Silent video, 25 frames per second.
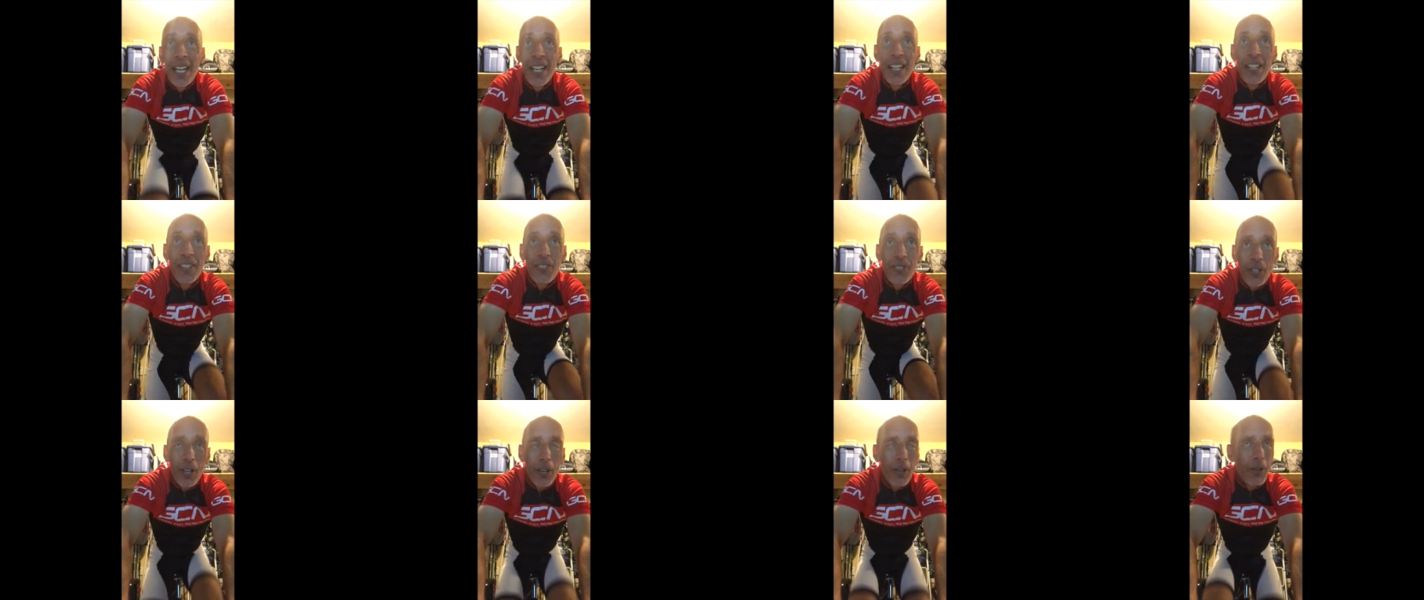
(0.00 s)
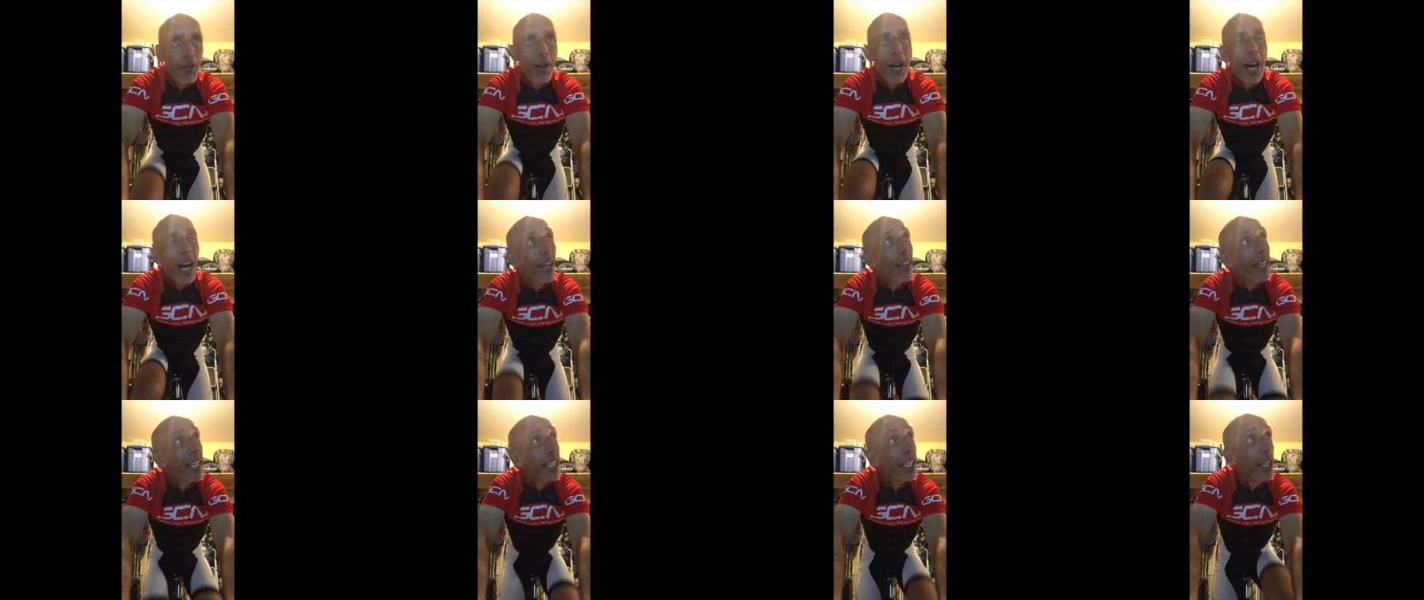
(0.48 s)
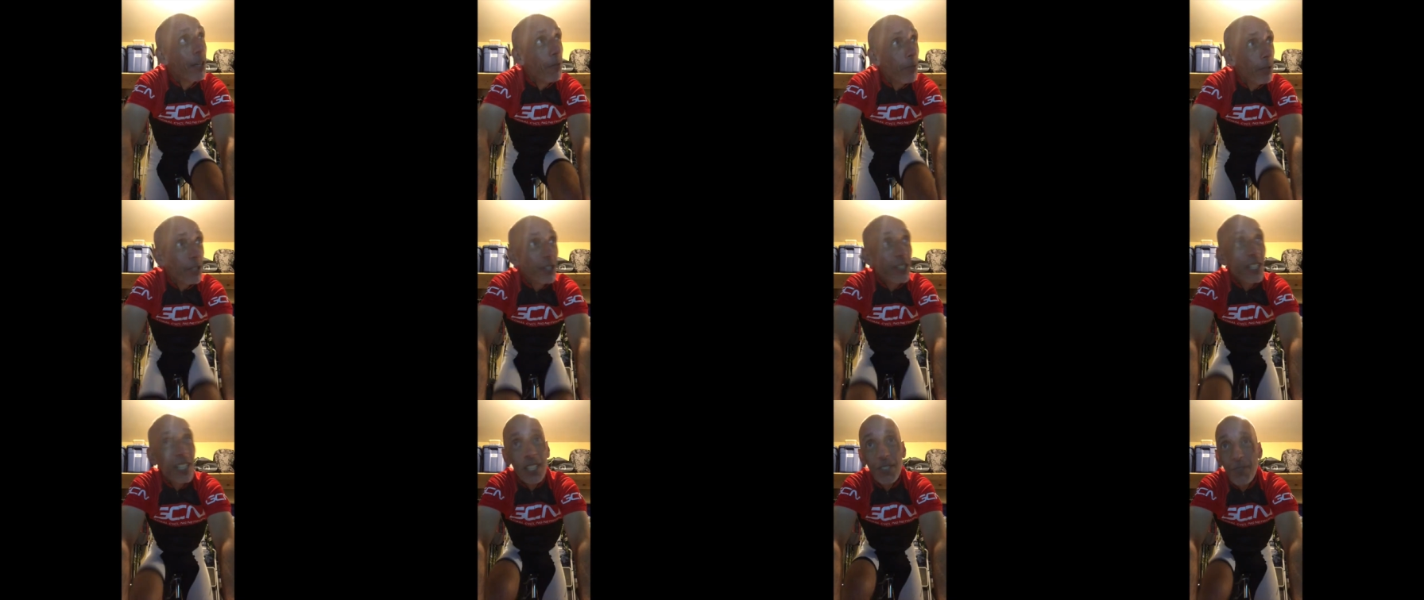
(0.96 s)
So I think it was
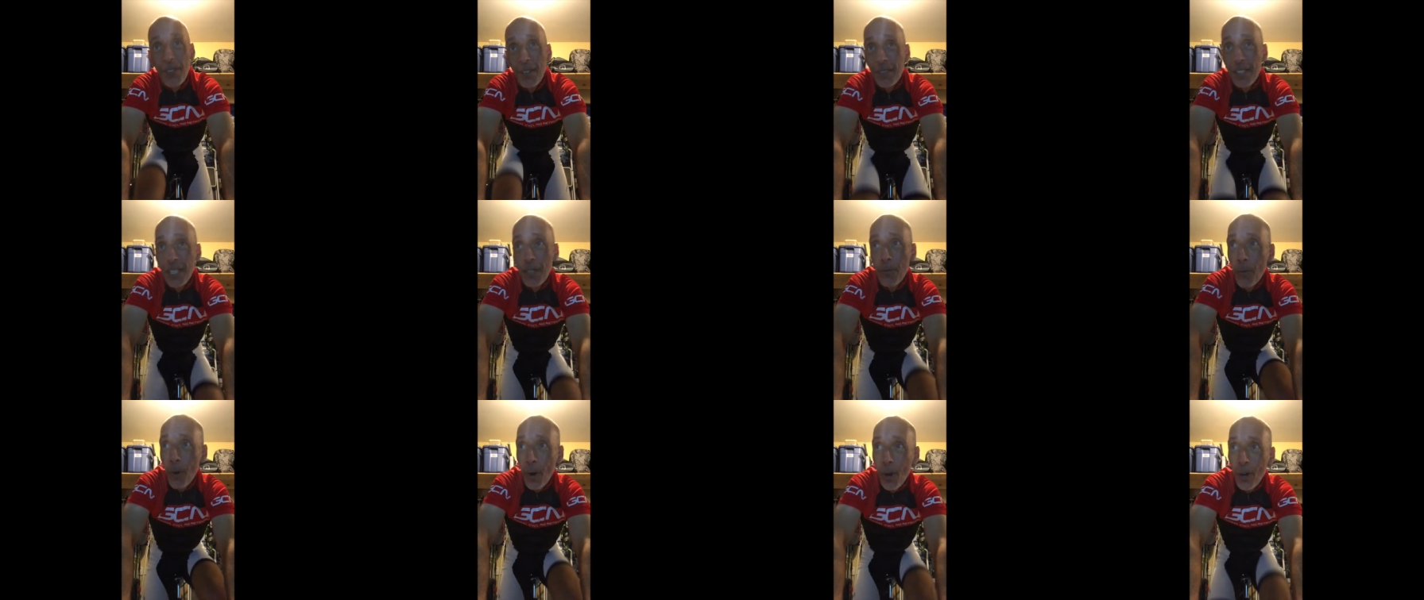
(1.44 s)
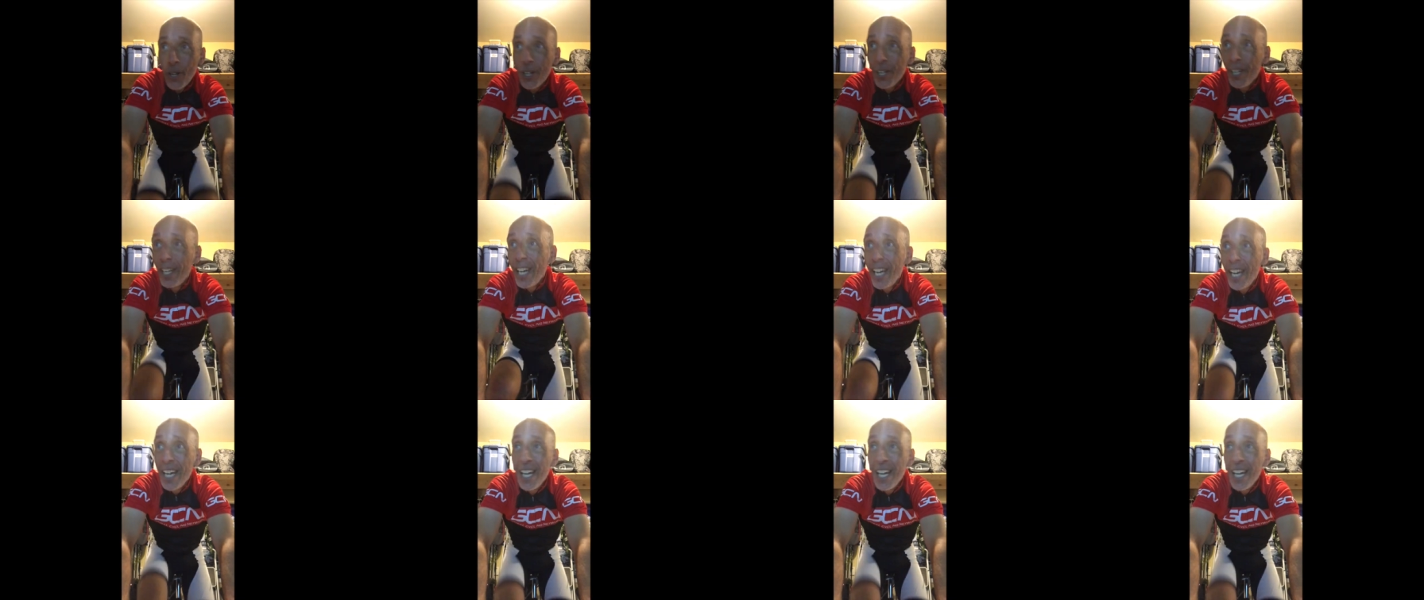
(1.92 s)
651,